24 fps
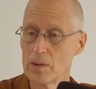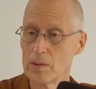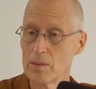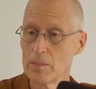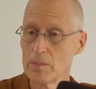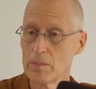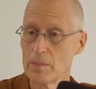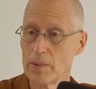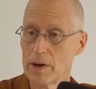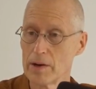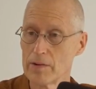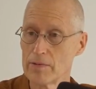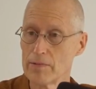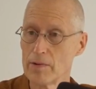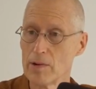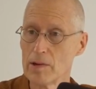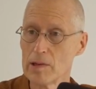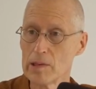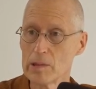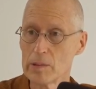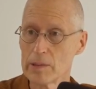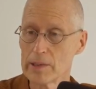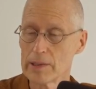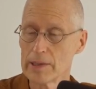by
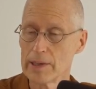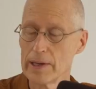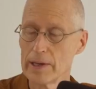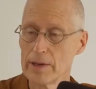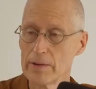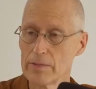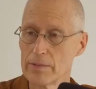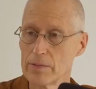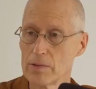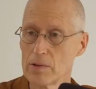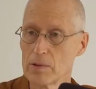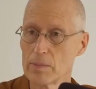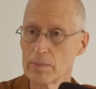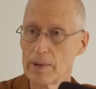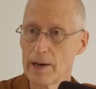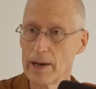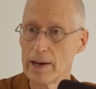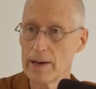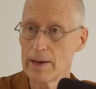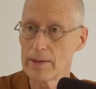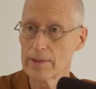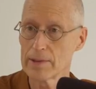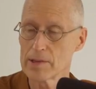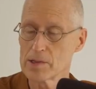following the Eightfold
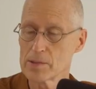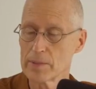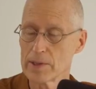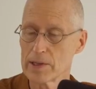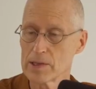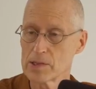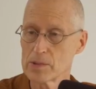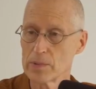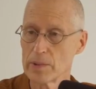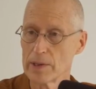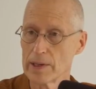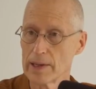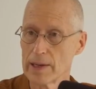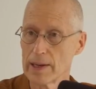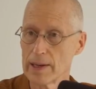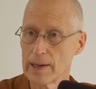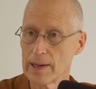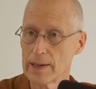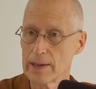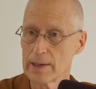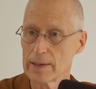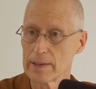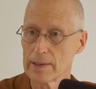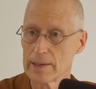Path as best we
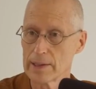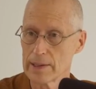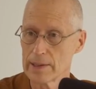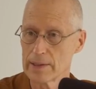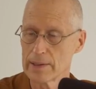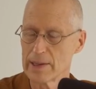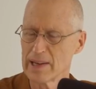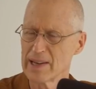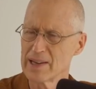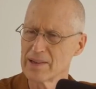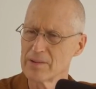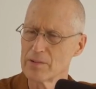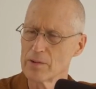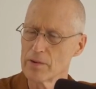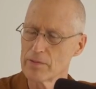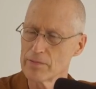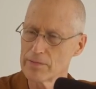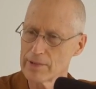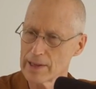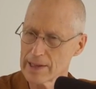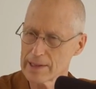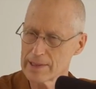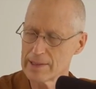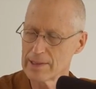can and, and
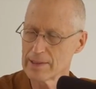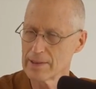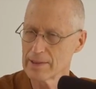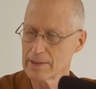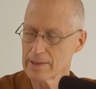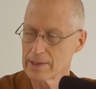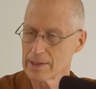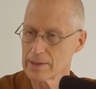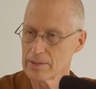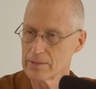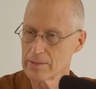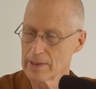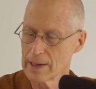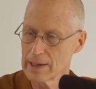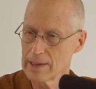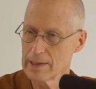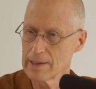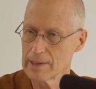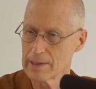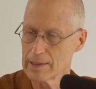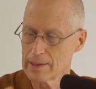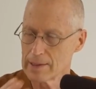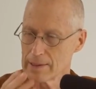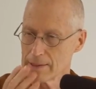reflecting on it
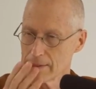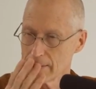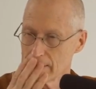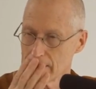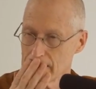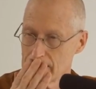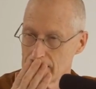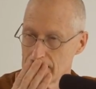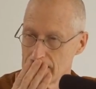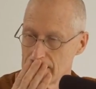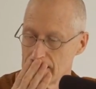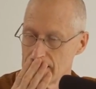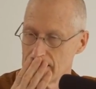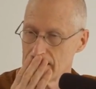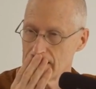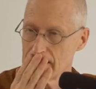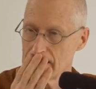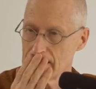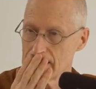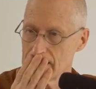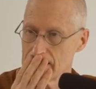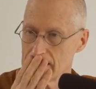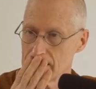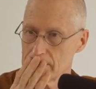regularly,
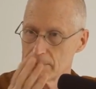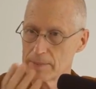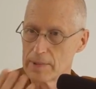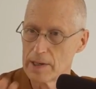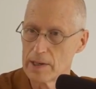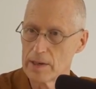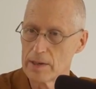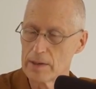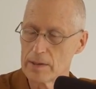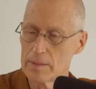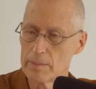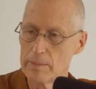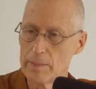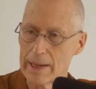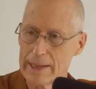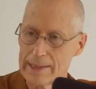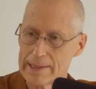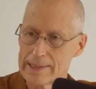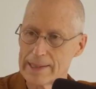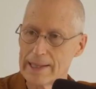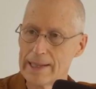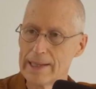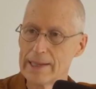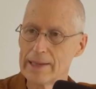um,
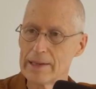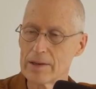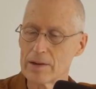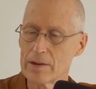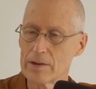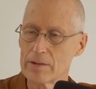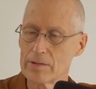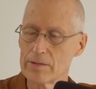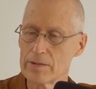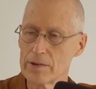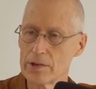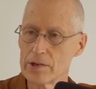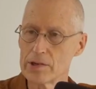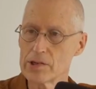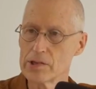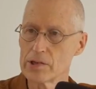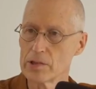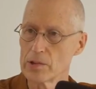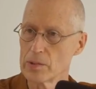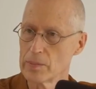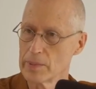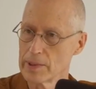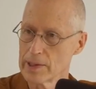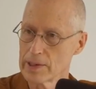maintaining our
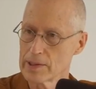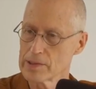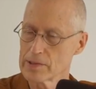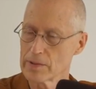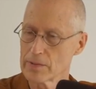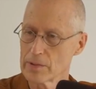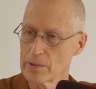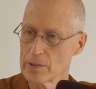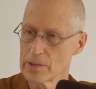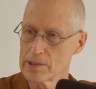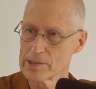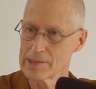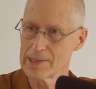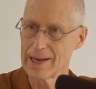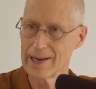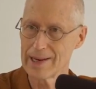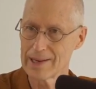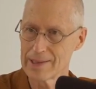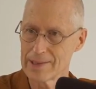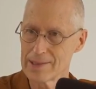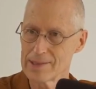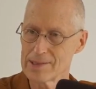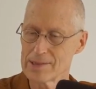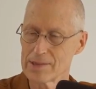virtue, because of course
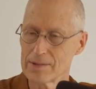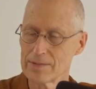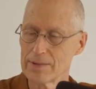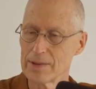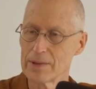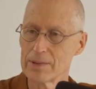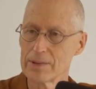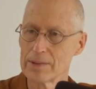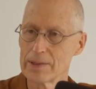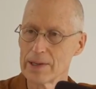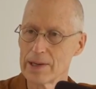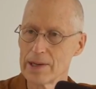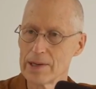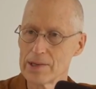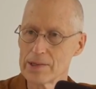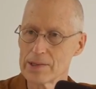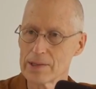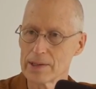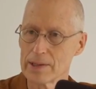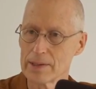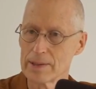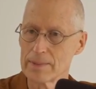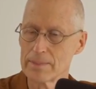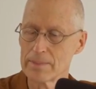that is the
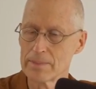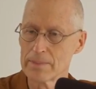foundation,